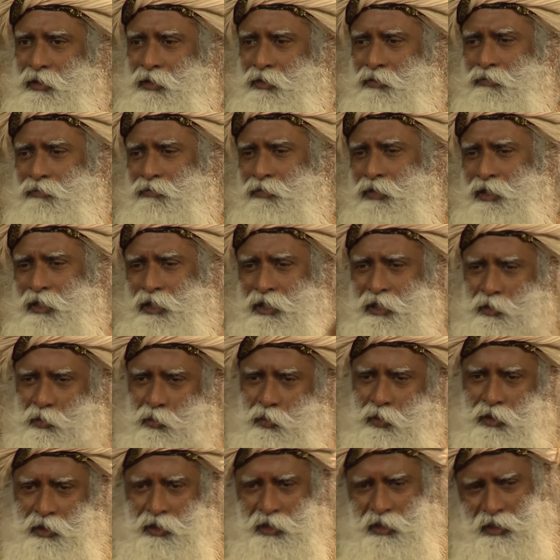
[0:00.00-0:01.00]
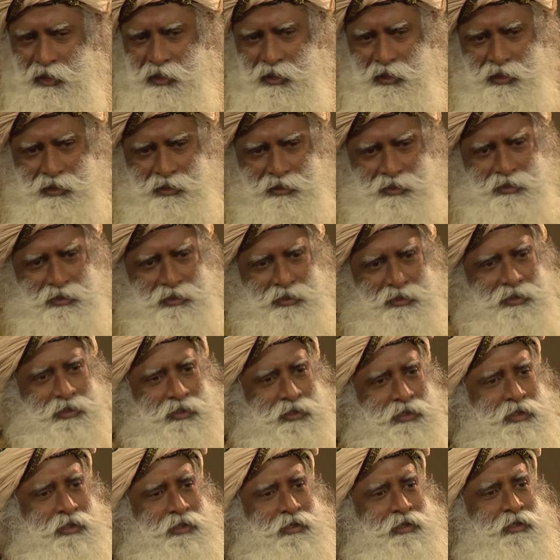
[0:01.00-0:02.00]
We eat what he eats,
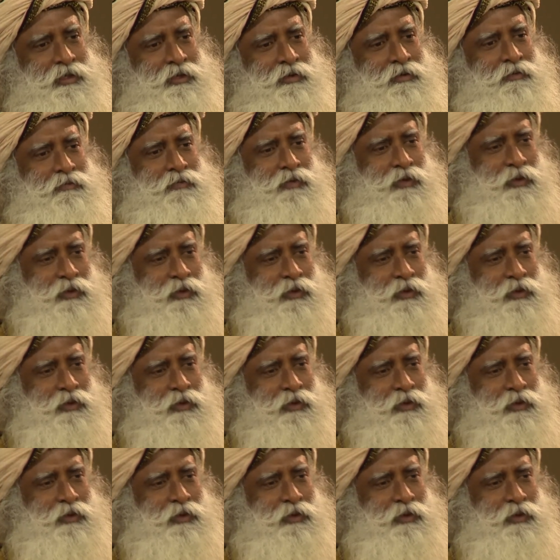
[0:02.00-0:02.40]
we